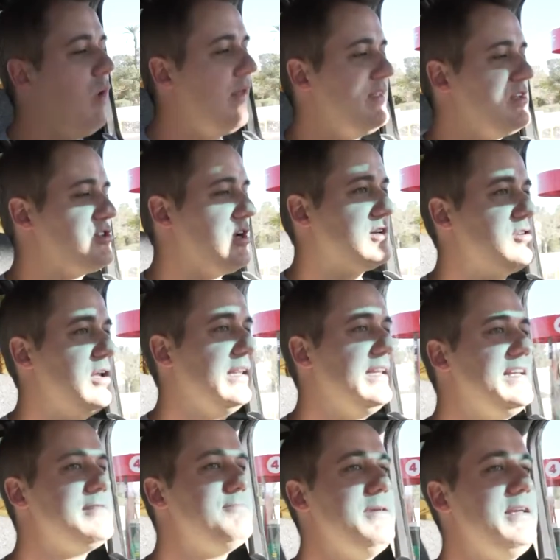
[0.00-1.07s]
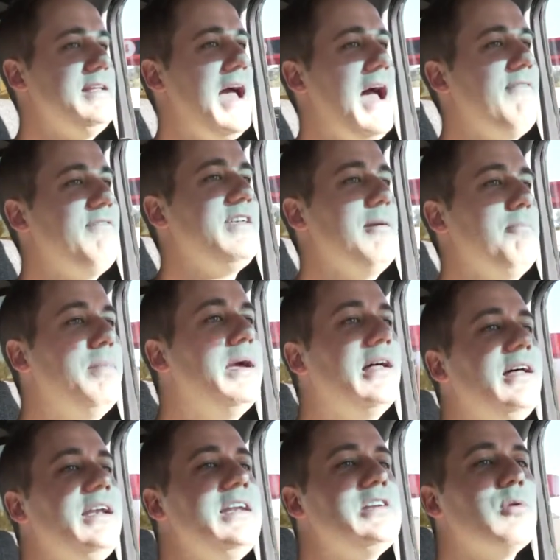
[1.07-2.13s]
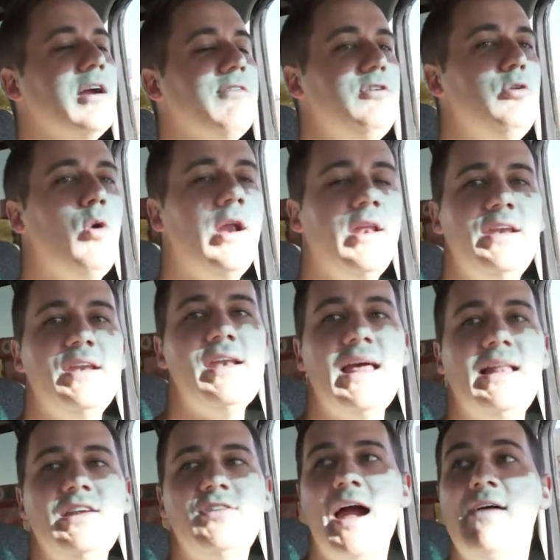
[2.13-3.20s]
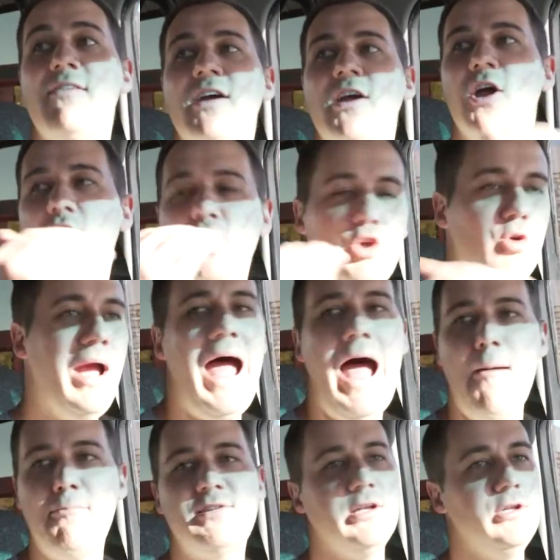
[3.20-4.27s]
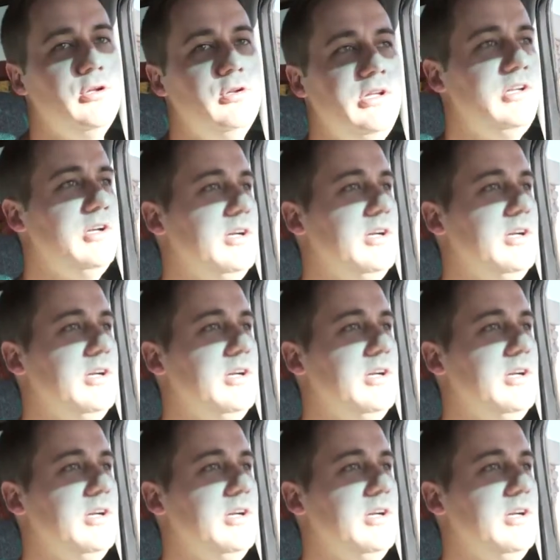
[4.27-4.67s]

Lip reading: want these trucks to at least have the ability to where if you wanted to daily drive it, you absolutely